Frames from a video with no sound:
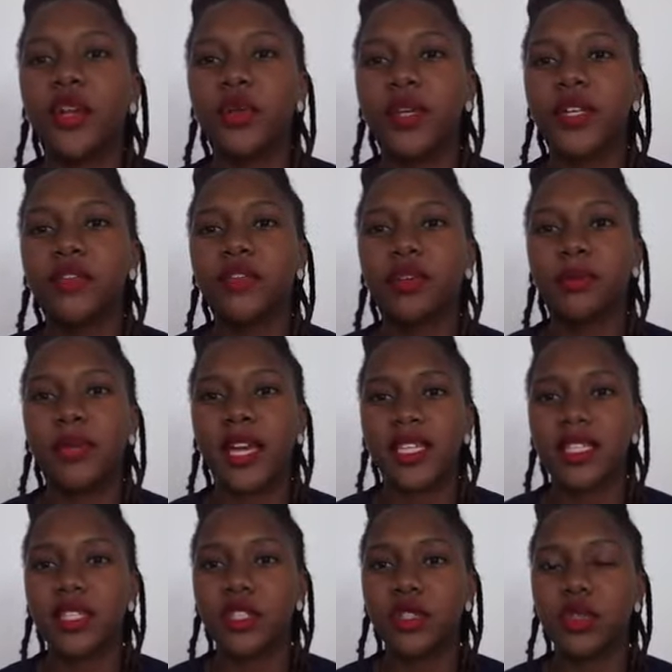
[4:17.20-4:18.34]
from
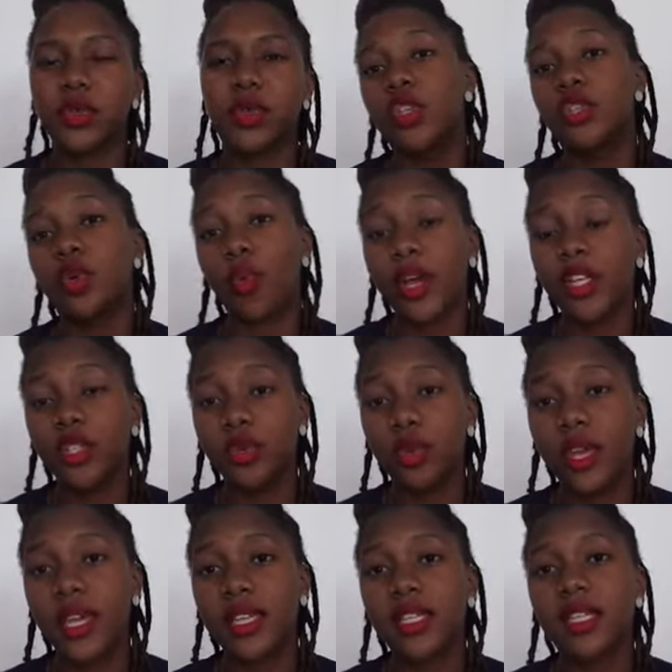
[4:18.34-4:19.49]
nursing school, so what you
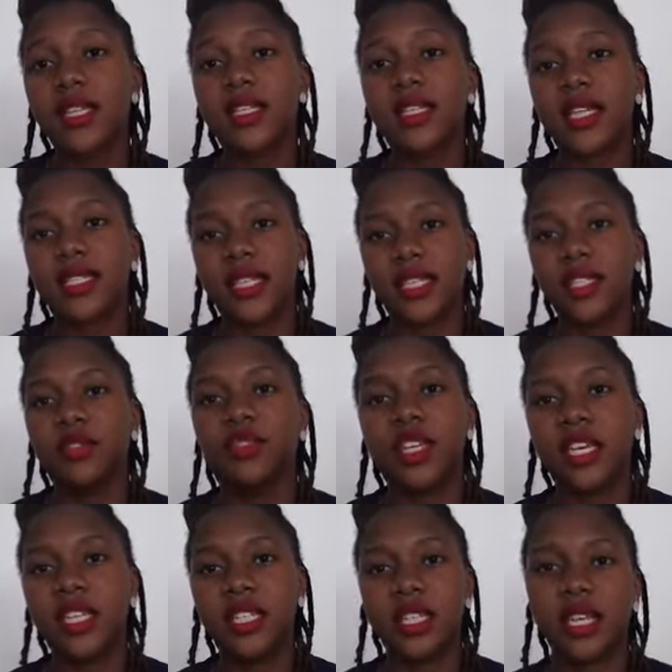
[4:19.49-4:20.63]
get is a
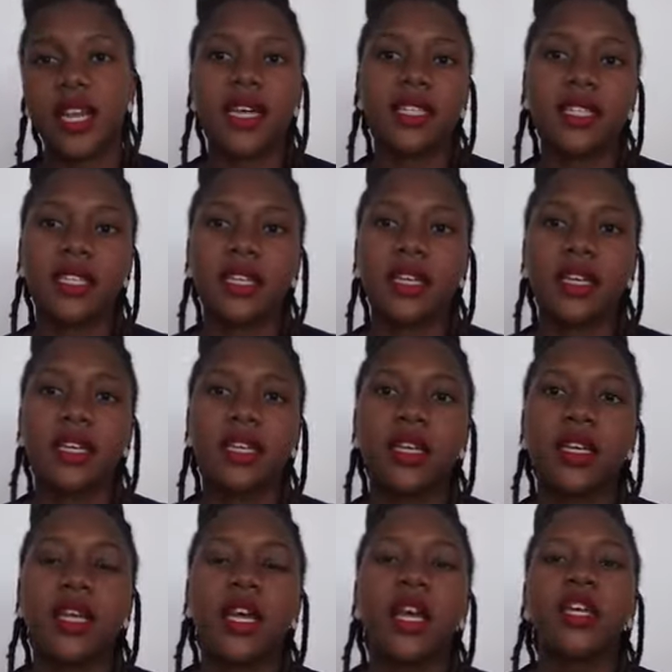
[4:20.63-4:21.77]
certificate in nursing.
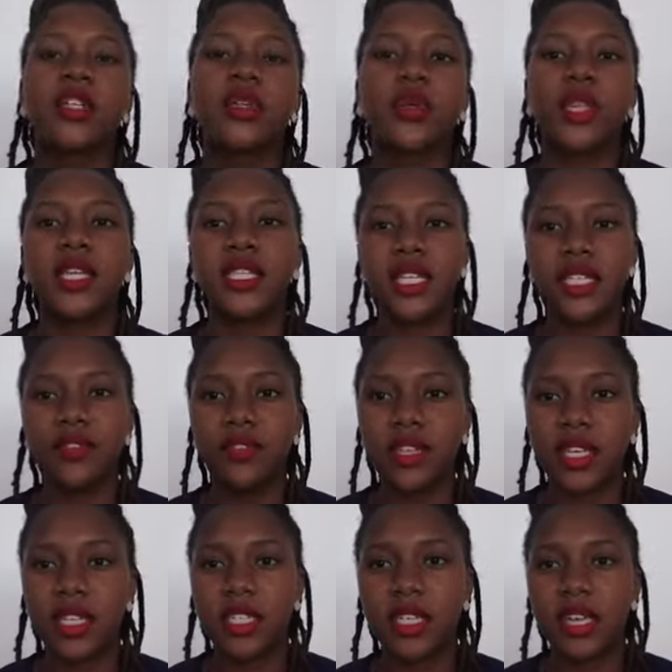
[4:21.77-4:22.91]
So that
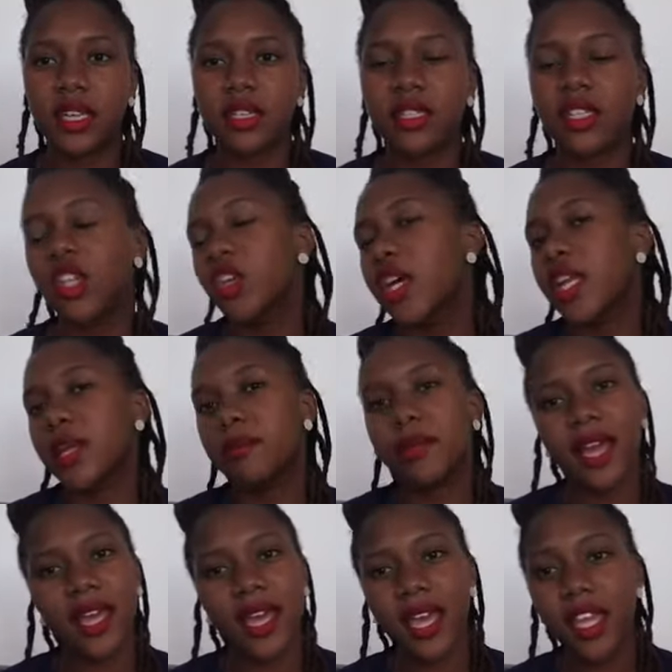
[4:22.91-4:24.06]
certificate in nursing, you can
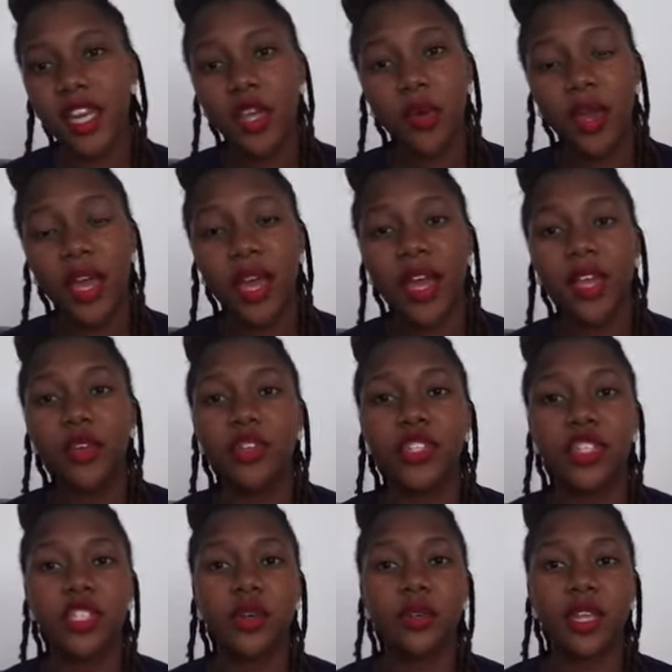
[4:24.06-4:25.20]
apply anywhere. You
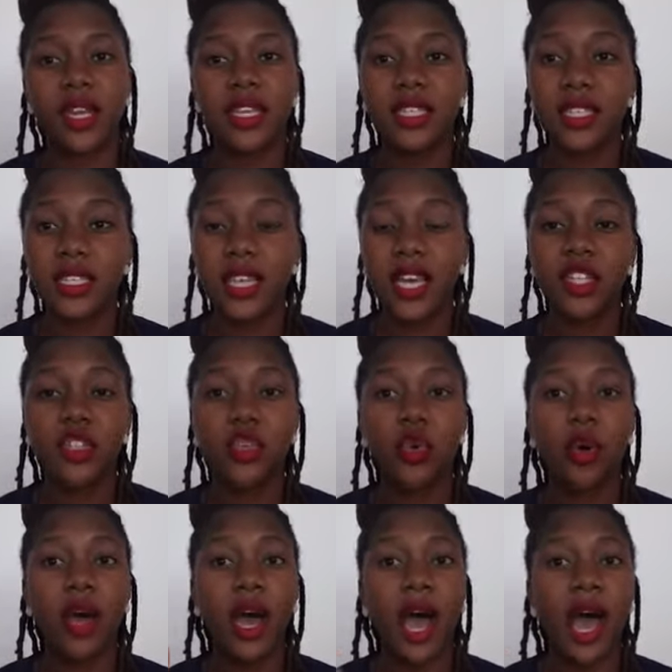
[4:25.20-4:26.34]
register with the Nurses
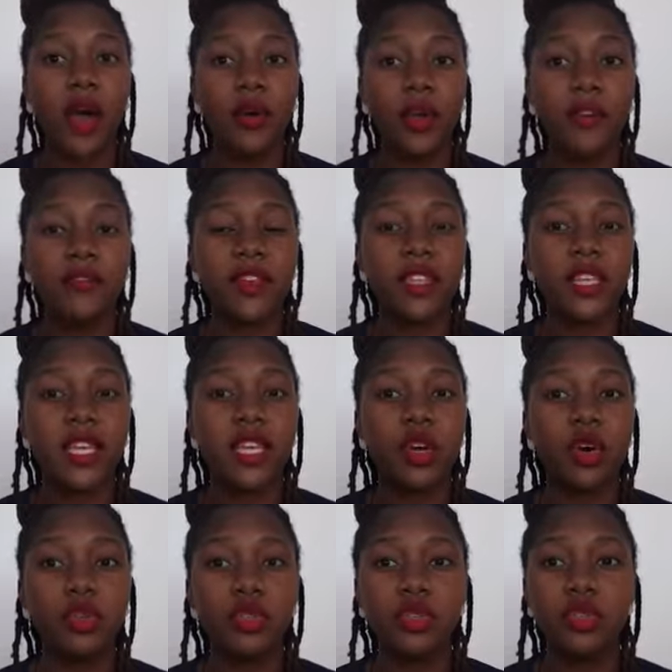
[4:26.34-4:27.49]
Council. However, they
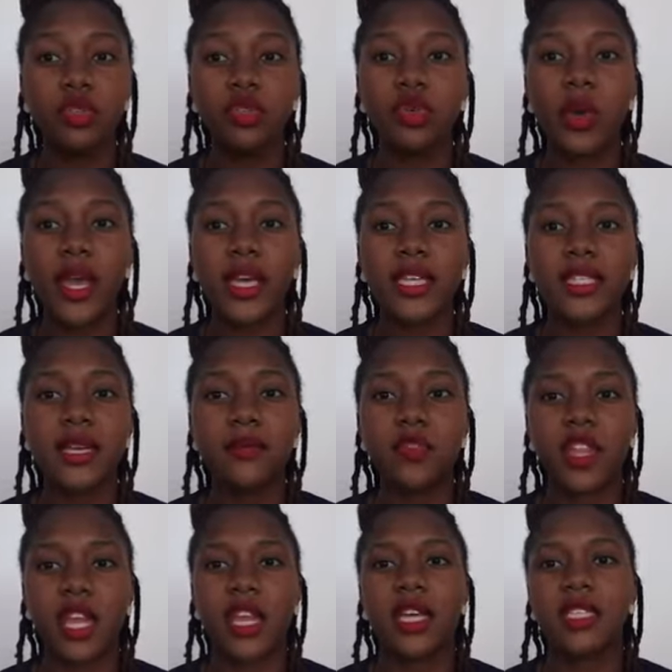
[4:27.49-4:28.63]
also do exams
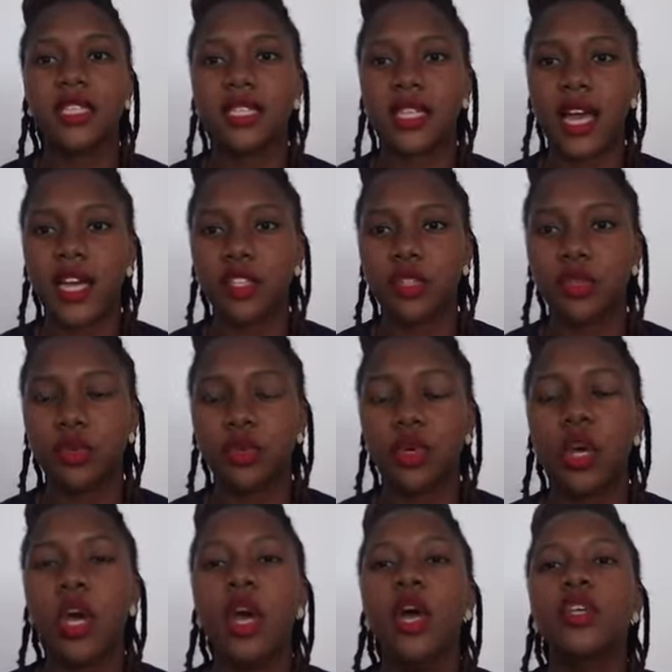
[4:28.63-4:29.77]
with the Nurses Council.
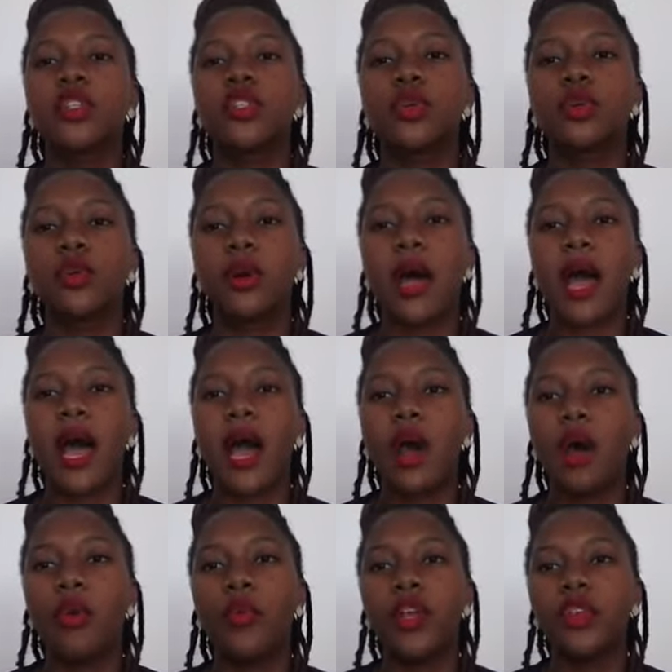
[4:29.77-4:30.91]
So
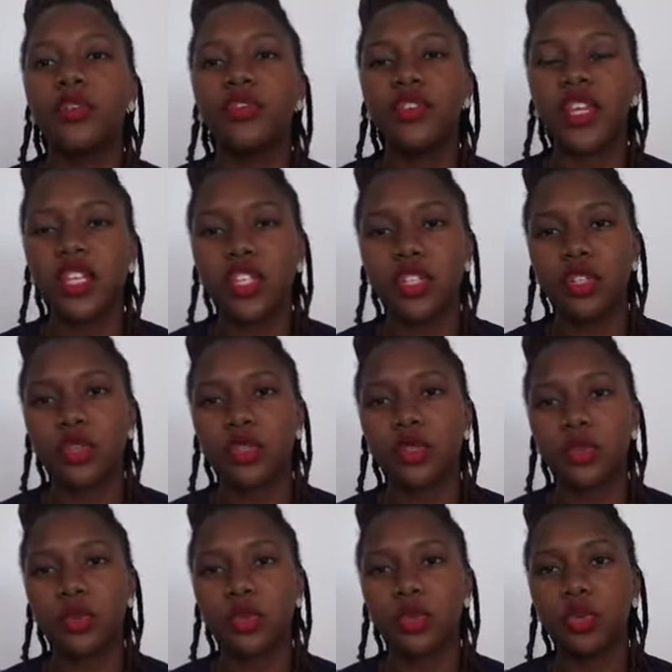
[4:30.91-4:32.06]
when you finish your
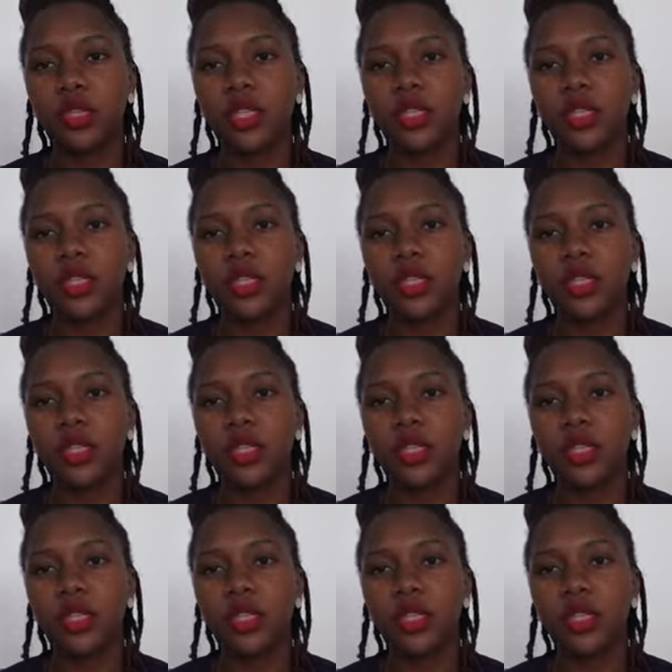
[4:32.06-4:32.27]
school,